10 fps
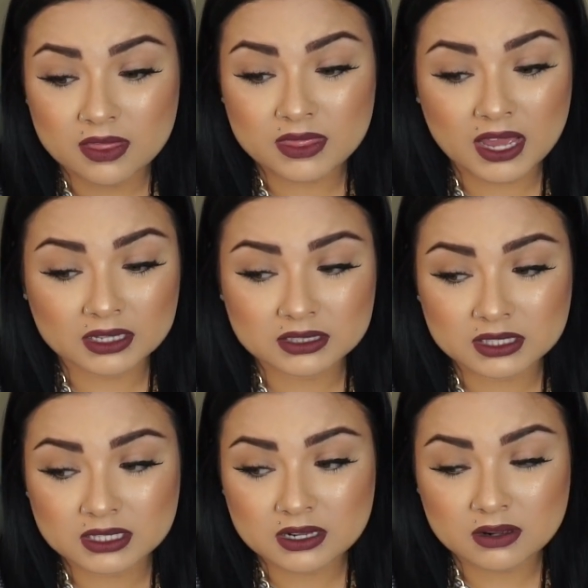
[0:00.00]

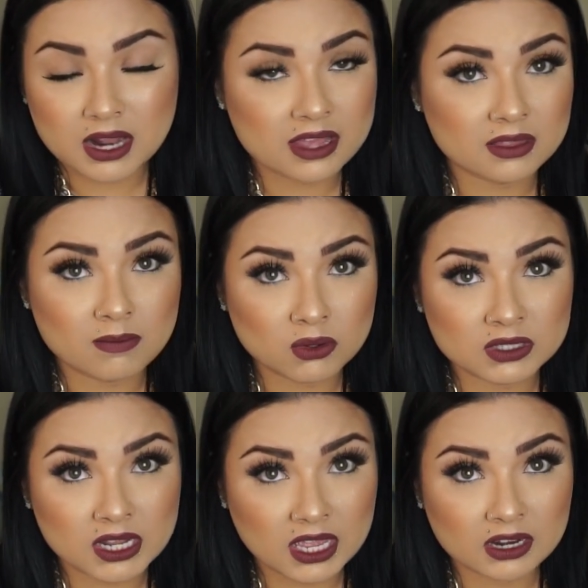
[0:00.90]
That's like the
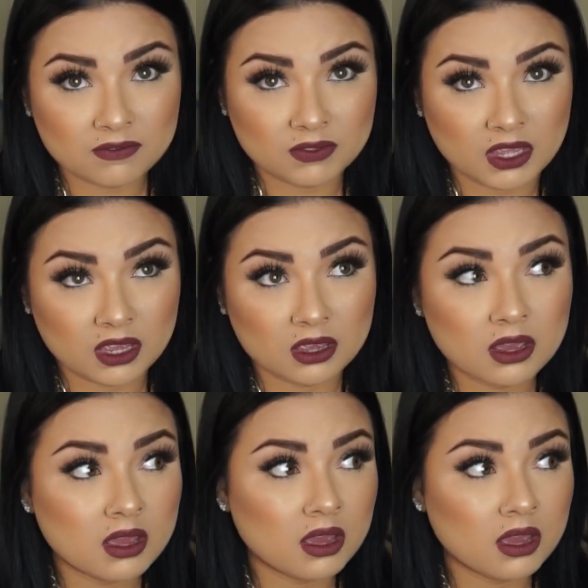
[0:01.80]
most negative thing.